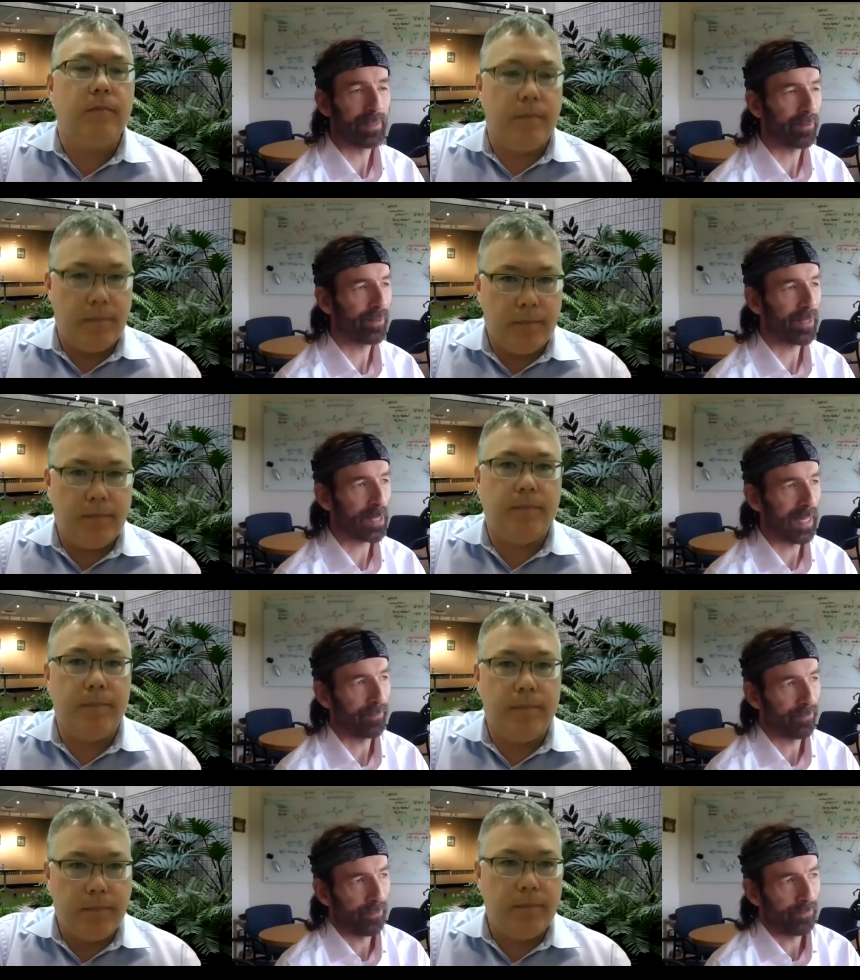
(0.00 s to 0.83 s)
Speaker 1: You could
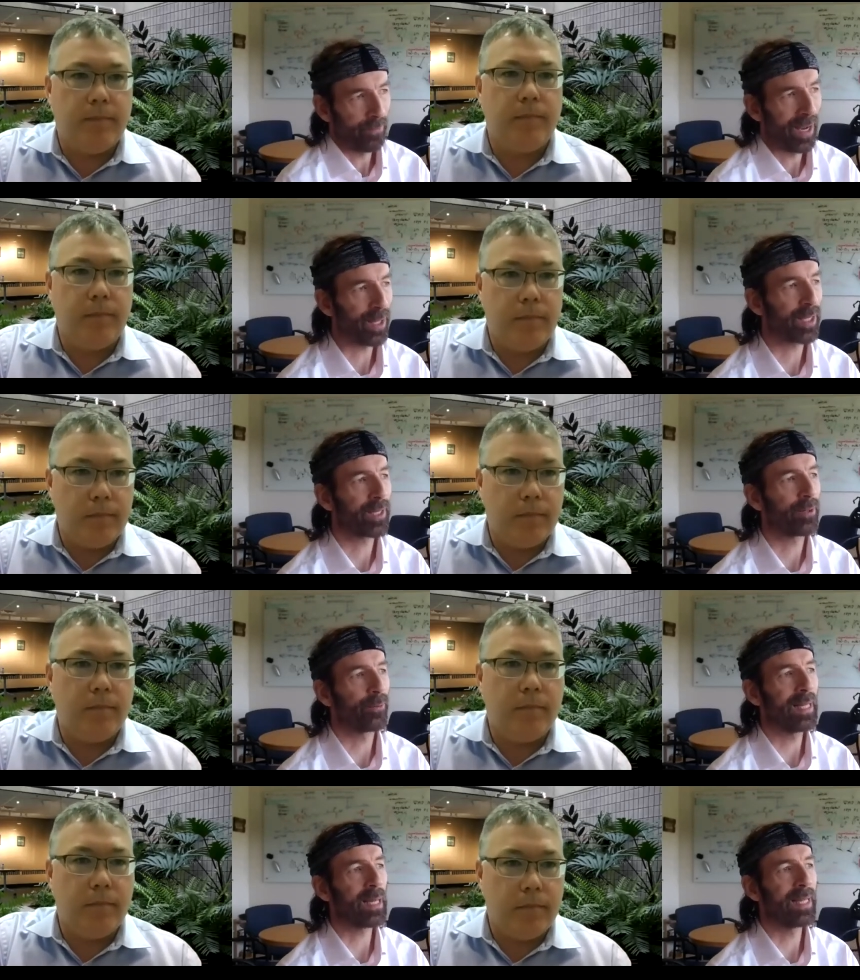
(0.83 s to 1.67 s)
say for, for,
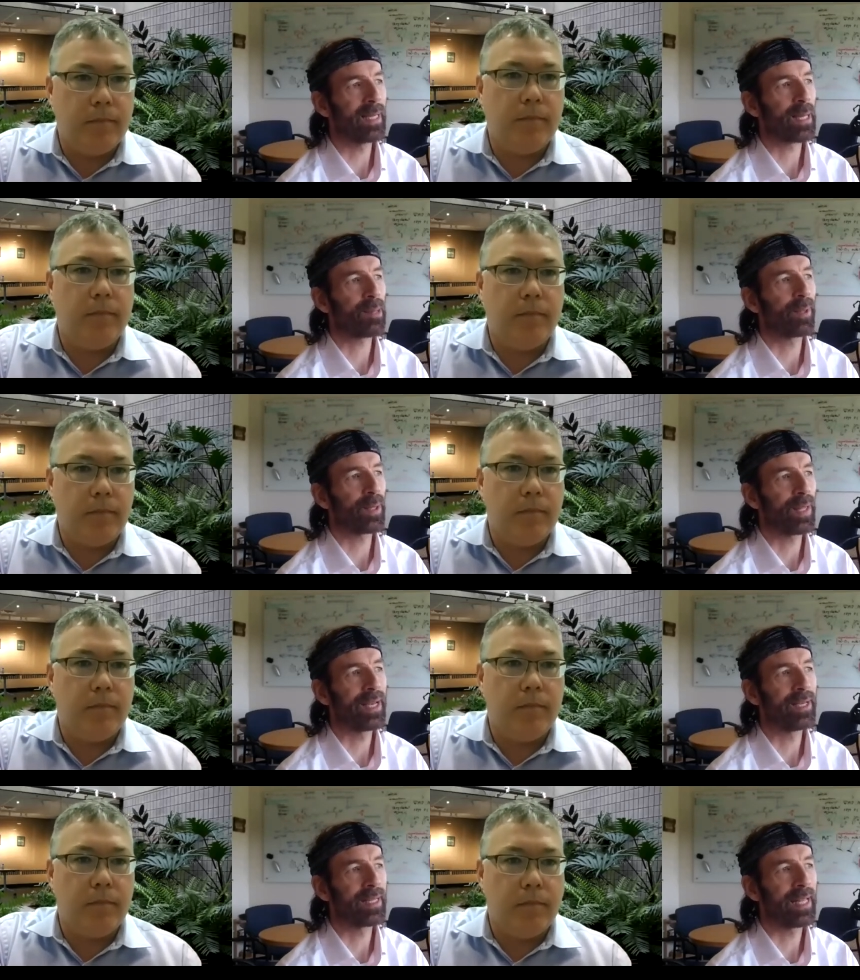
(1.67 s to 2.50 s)
ethical reasons, but
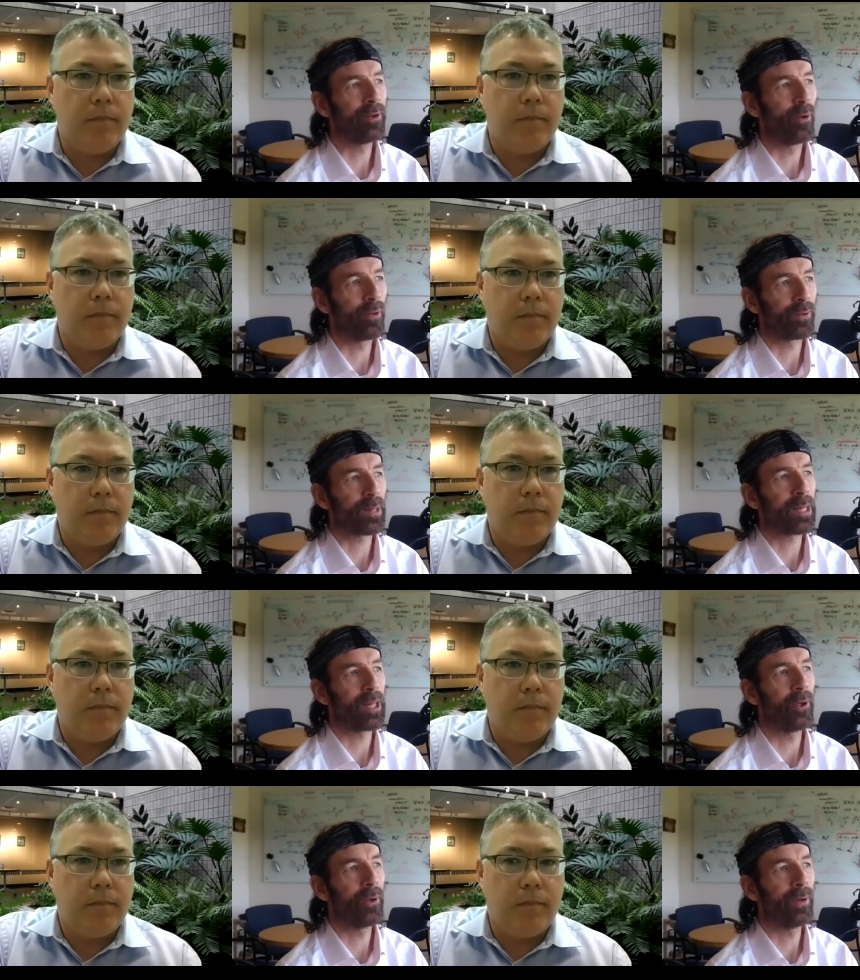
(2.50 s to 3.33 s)
then then
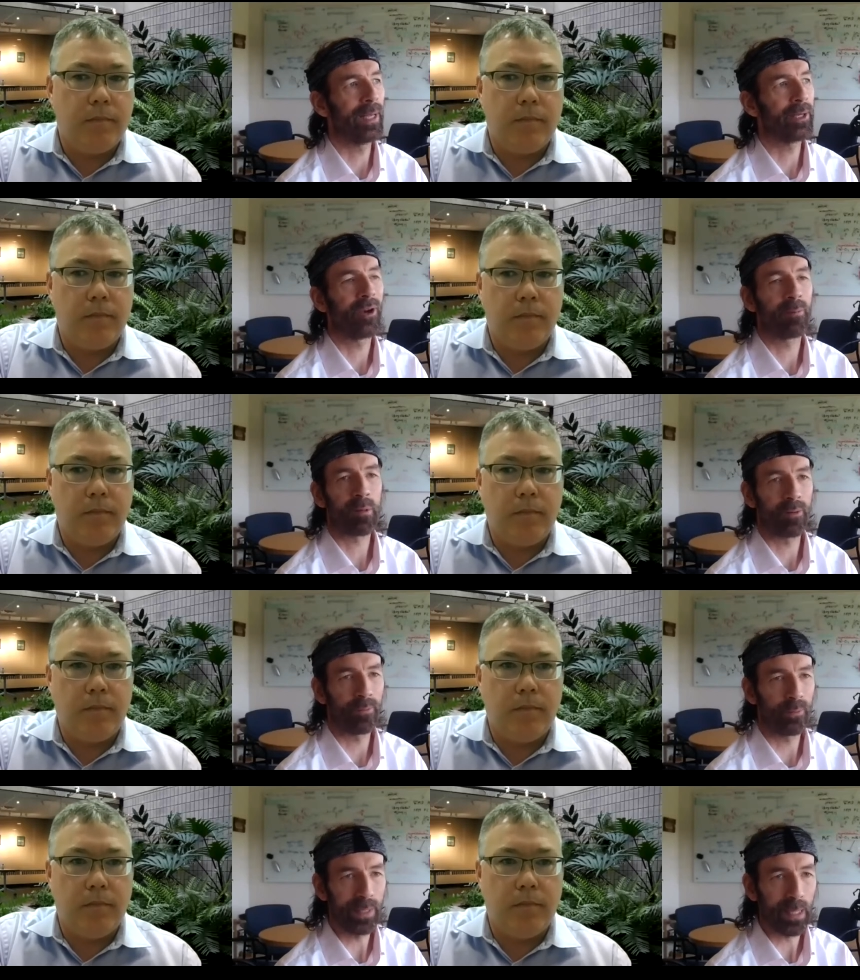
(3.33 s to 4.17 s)
also in terms
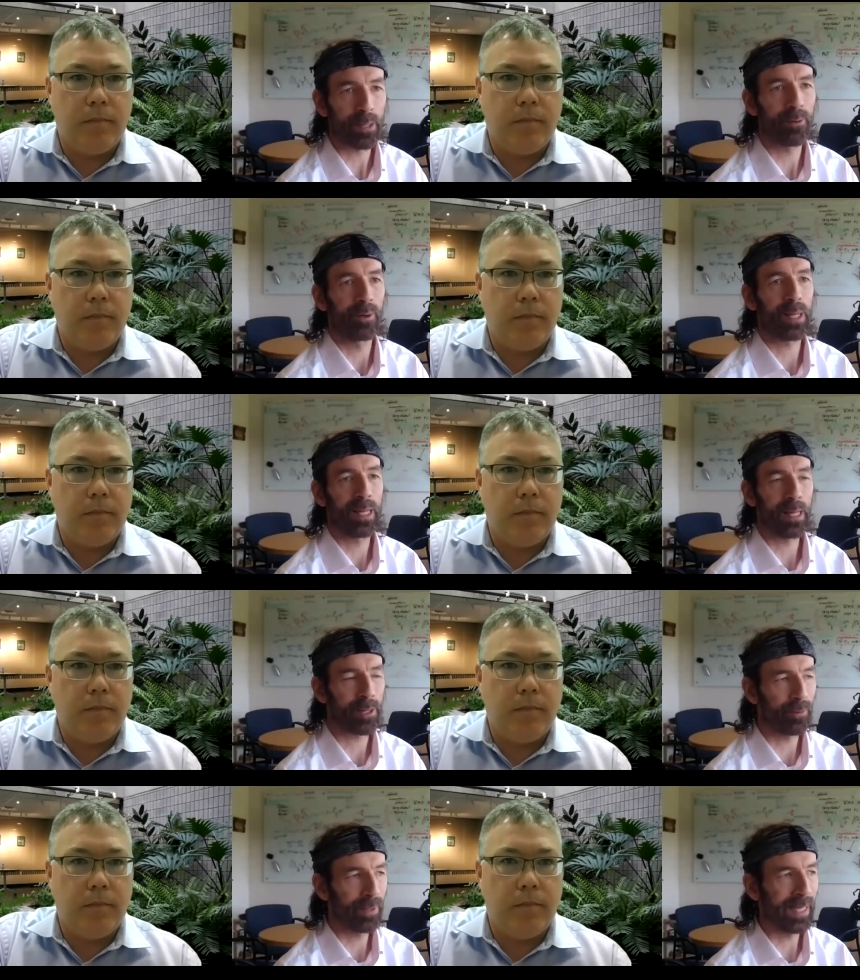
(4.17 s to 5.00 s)
of
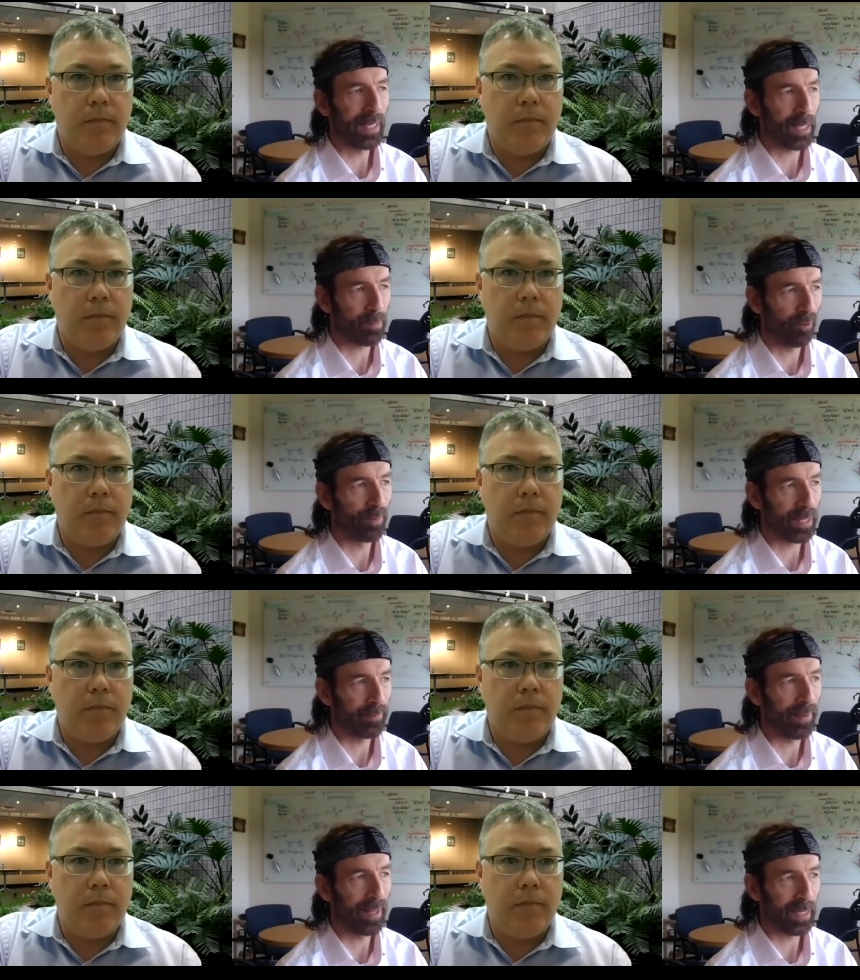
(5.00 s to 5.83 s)
resources, doing experiments
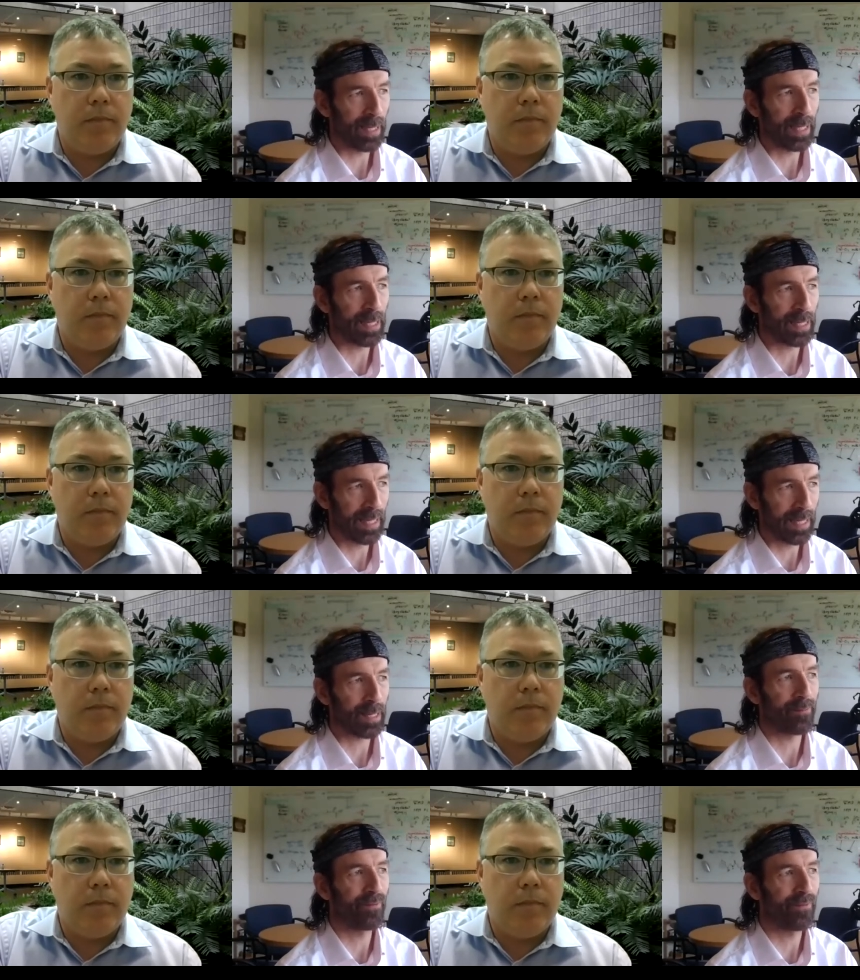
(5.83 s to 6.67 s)
with mice is,
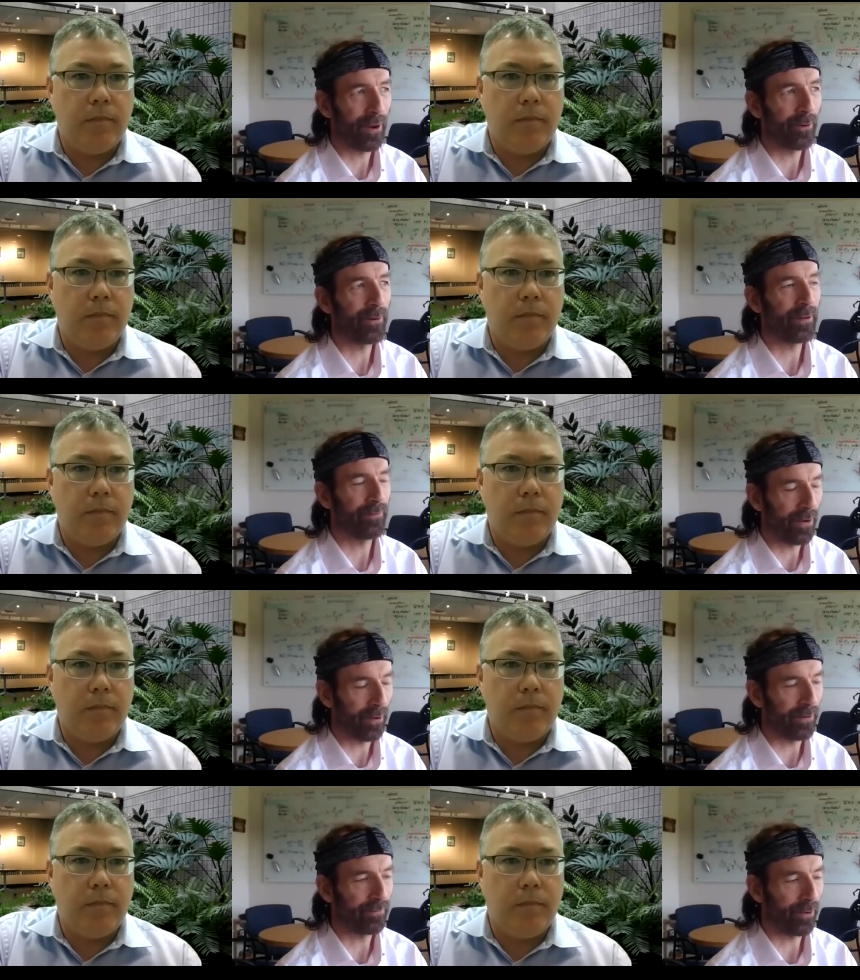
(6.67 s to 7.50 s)
is very,
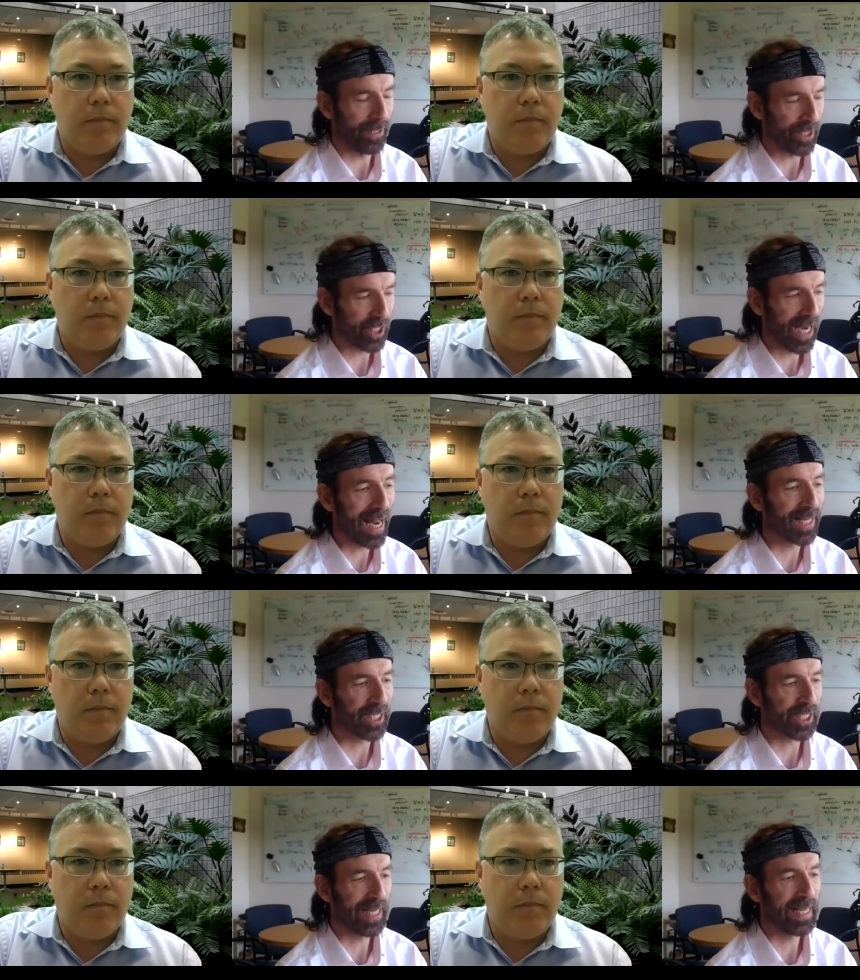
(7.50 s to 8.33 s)
very, very
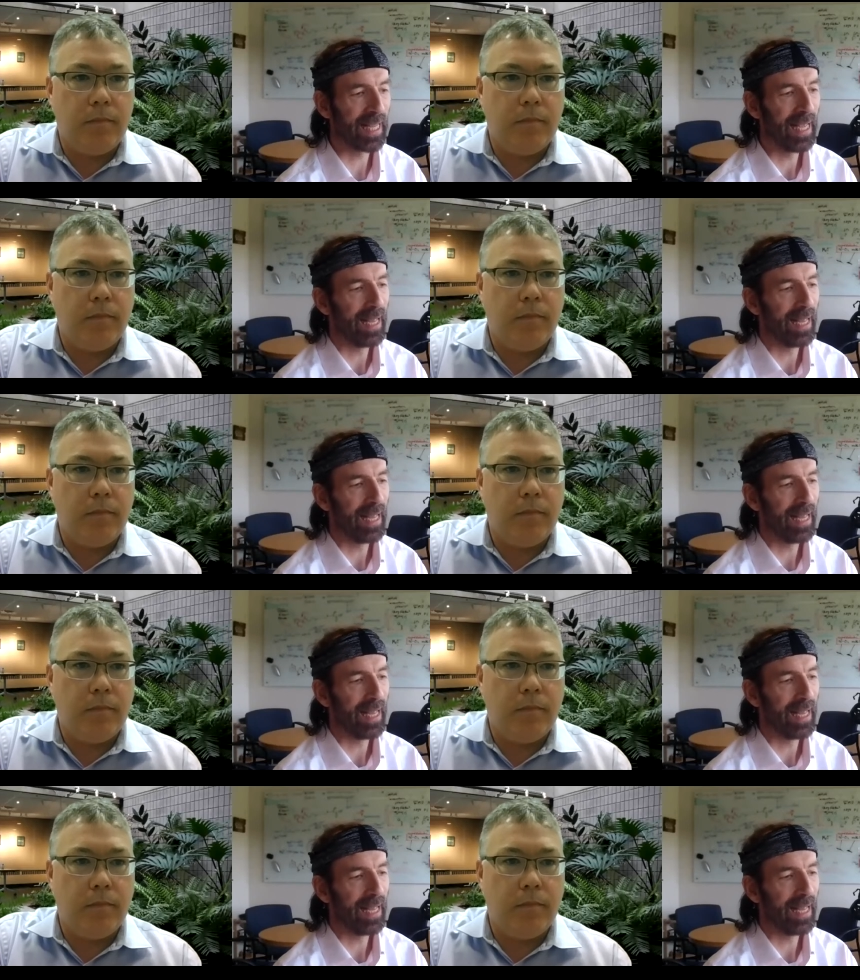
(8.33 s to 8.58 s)
challenging.